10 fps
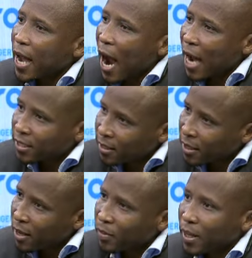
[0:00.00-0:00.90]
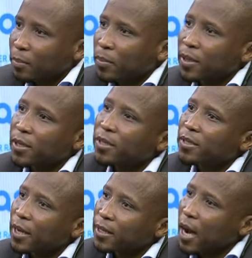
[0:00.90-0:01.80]
asked them that please
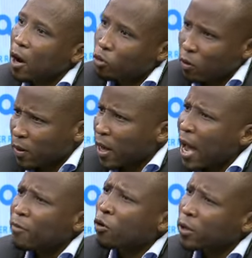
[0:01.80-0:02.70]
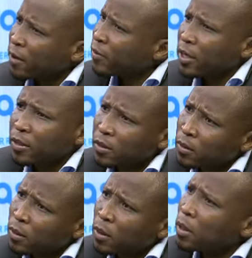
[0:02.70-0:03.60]
get out of there. I have got evidence,
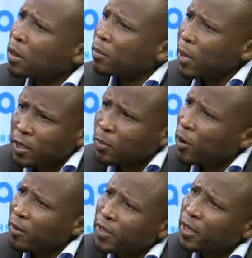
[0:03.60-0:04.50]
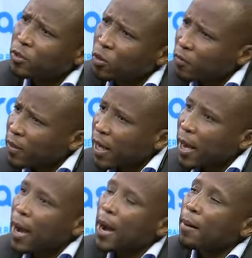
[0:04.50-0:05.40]
multiple evidence of
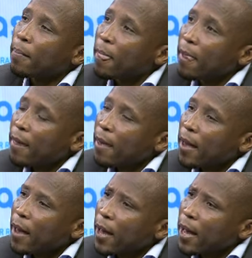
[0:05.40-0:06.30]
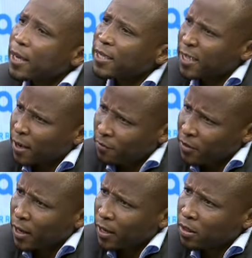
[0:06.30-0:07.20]
their
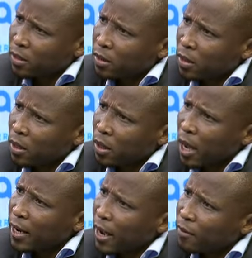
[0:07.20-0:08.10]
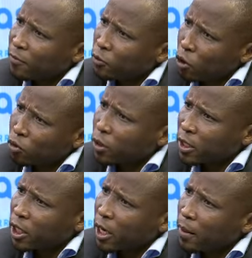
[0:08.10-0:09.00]
interference, and I've talked to the
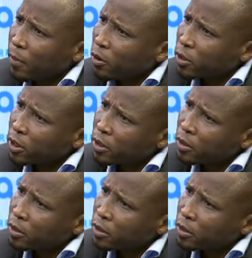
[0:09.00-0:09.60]
chair about it.